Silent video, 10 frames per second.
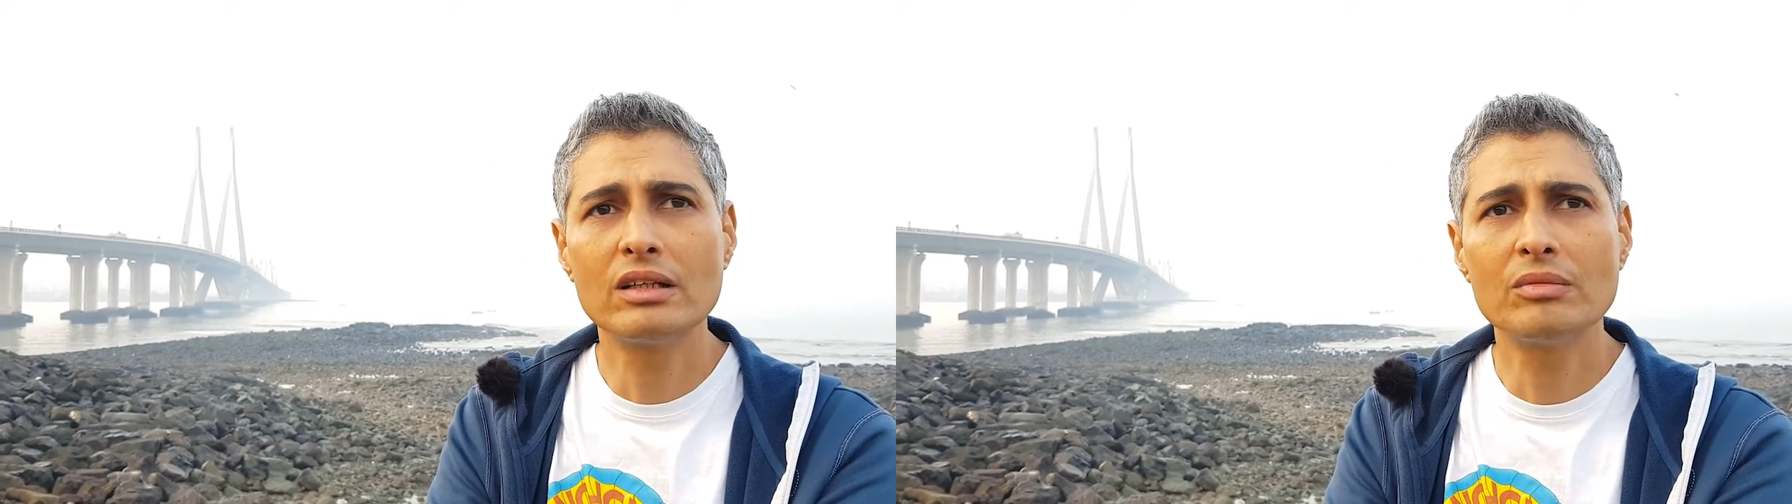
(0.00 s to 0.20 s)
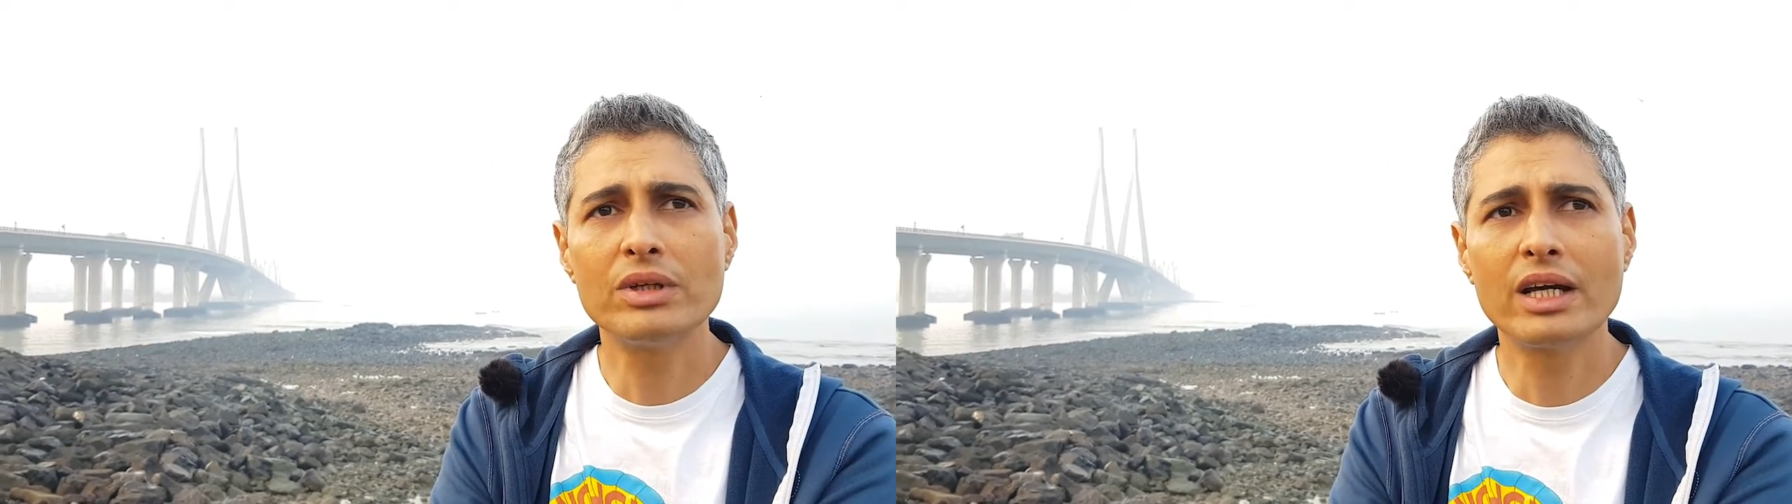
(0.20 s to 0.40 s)

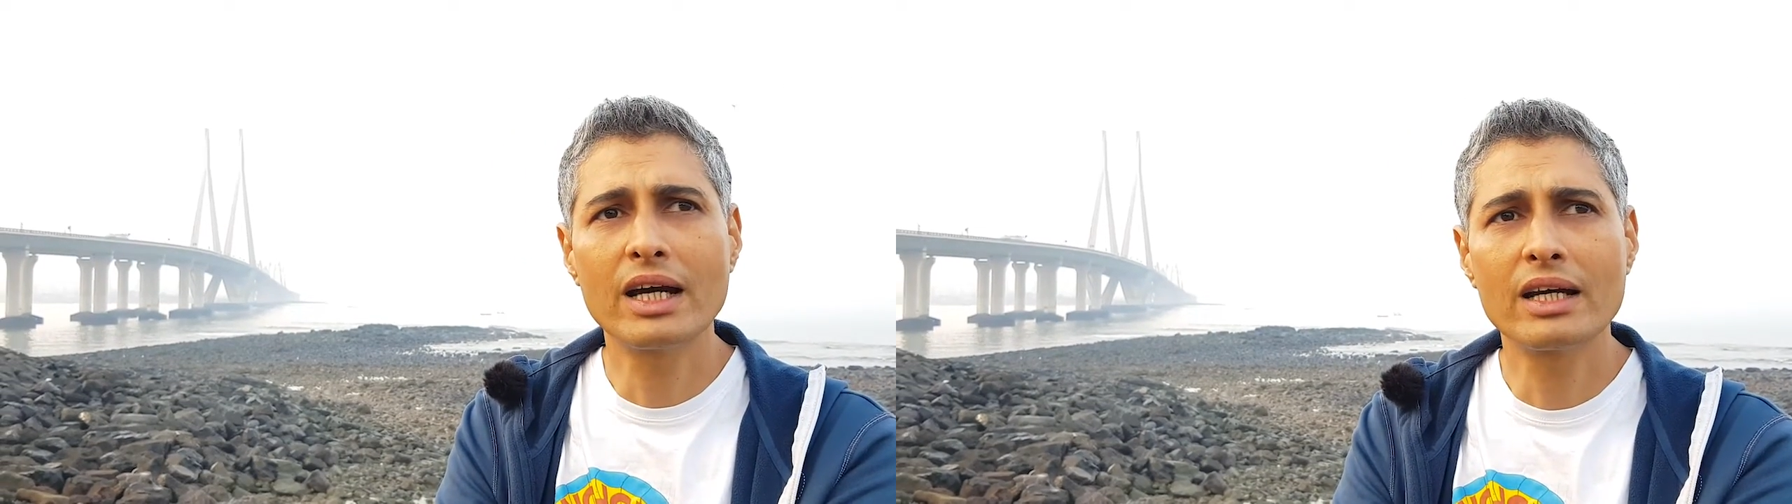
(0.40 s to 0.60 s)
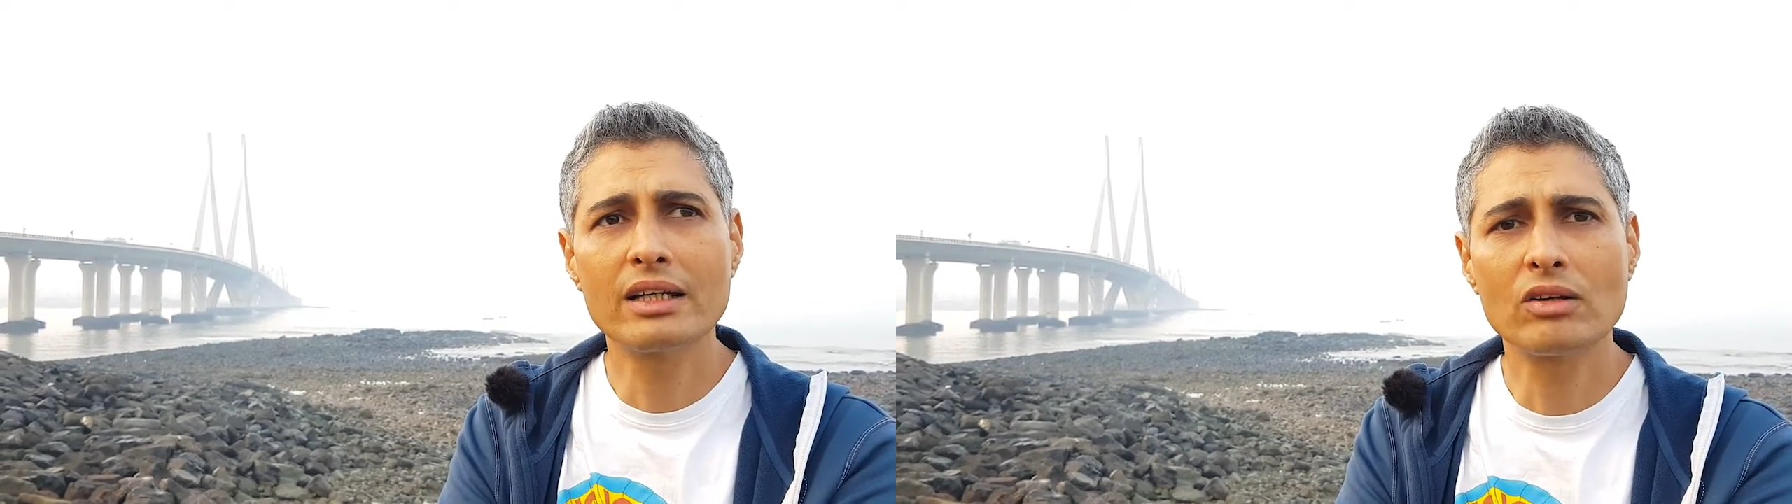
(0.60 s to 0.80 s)
we
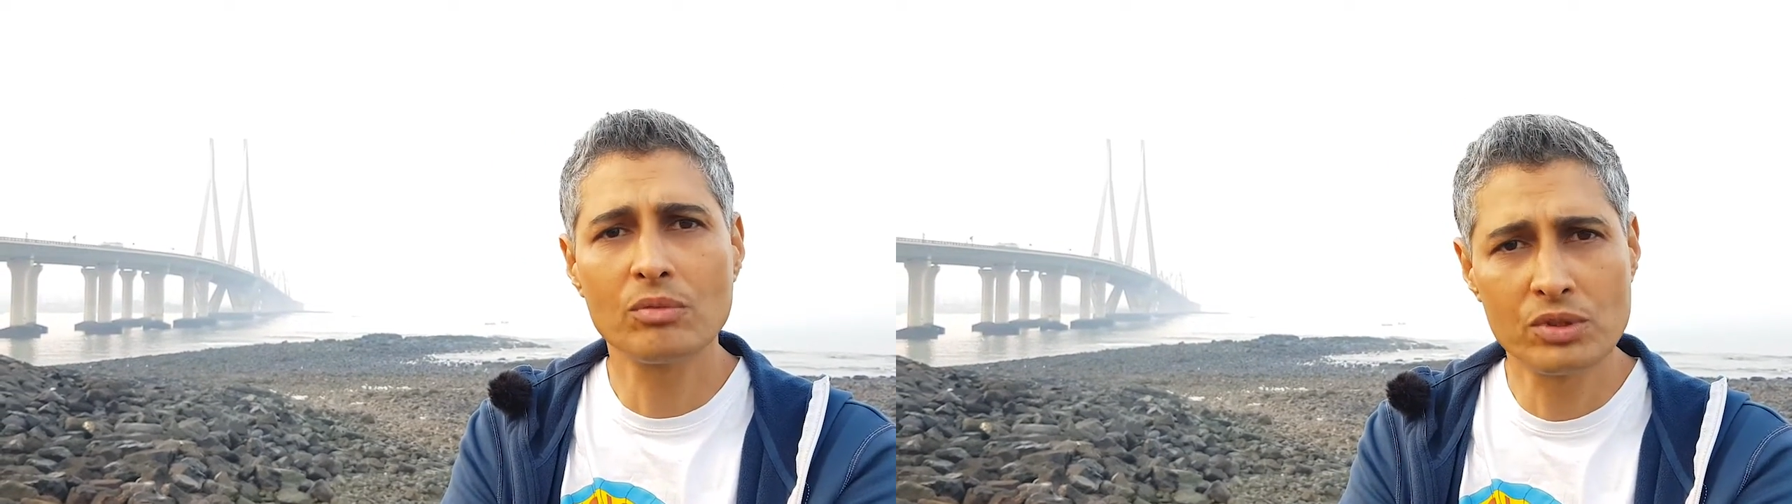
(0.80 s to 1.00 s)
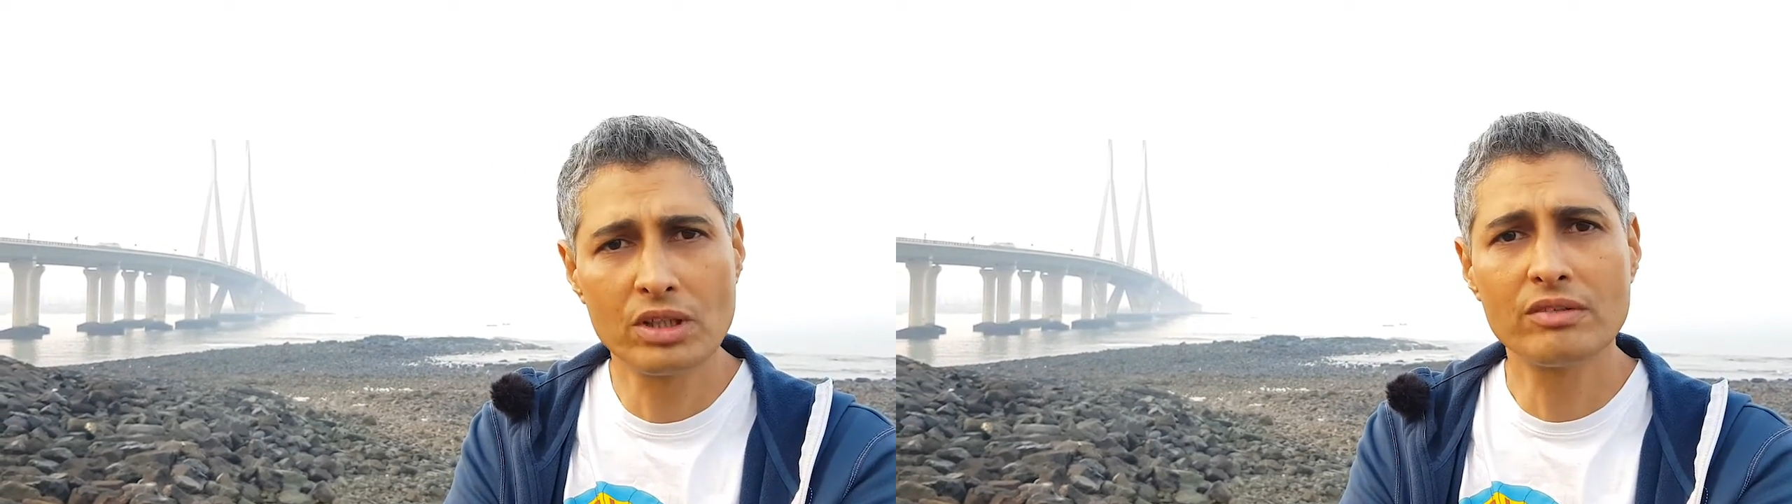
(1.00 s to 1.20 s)
had an
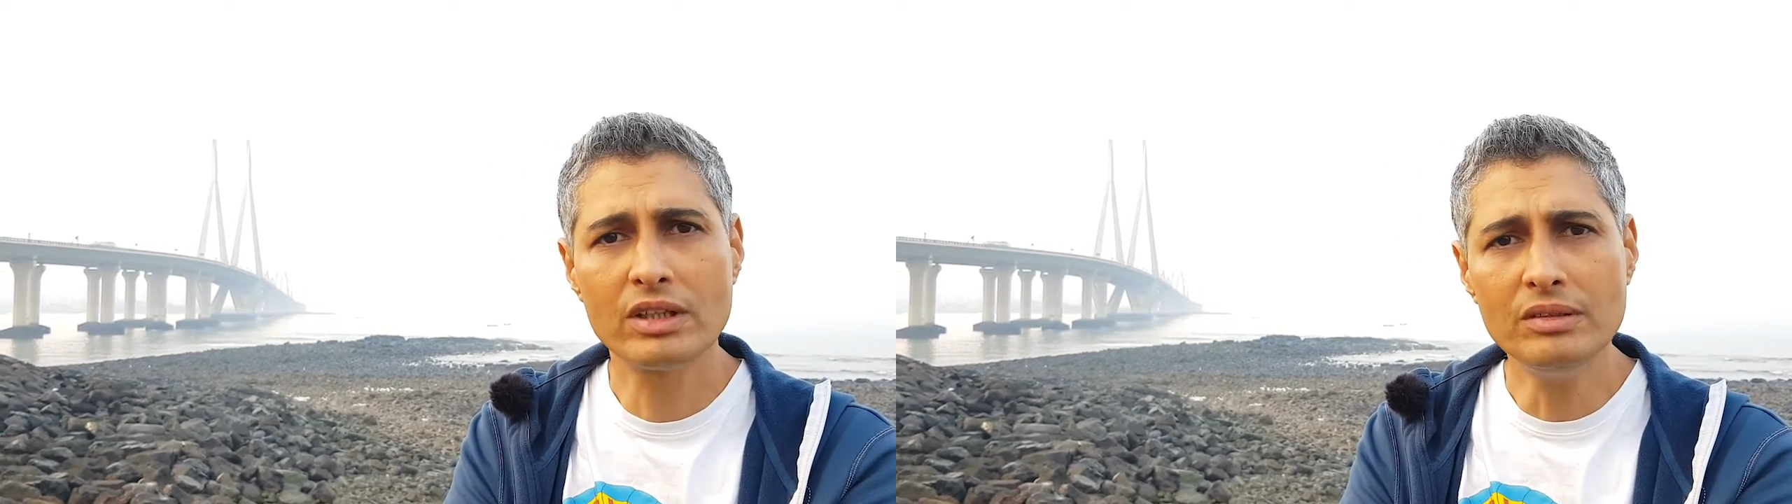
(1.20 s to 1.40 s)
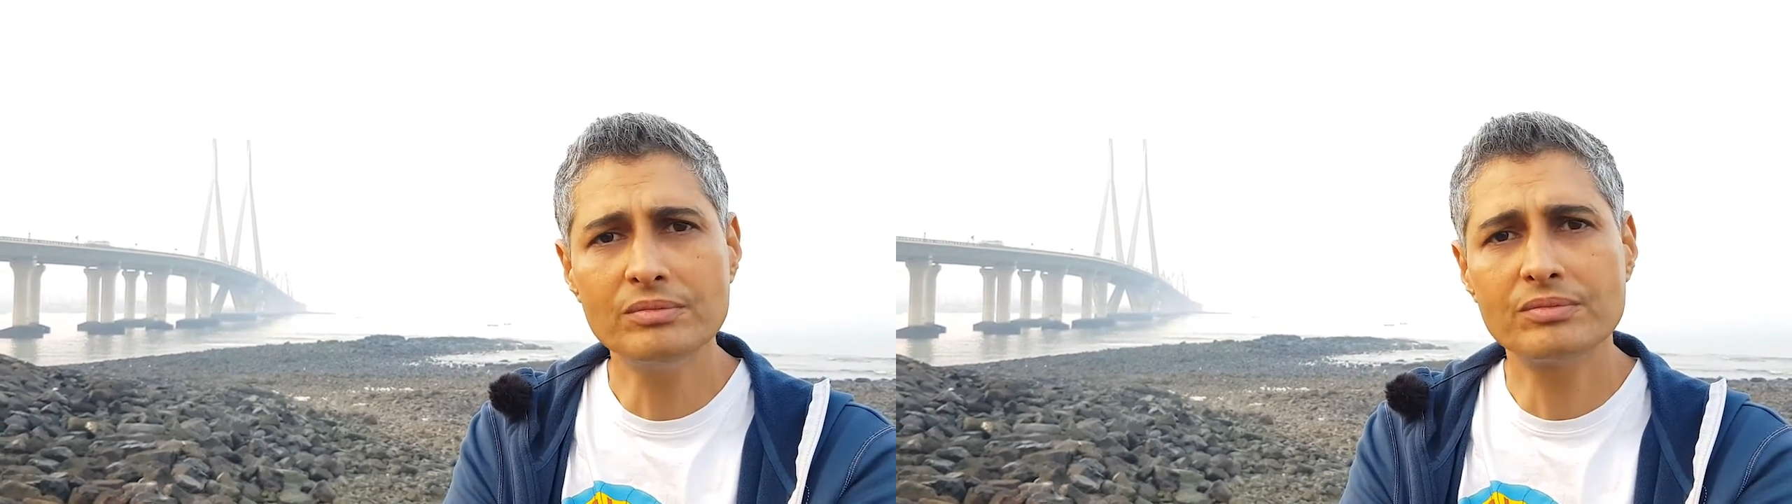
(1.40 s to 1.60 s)
observer,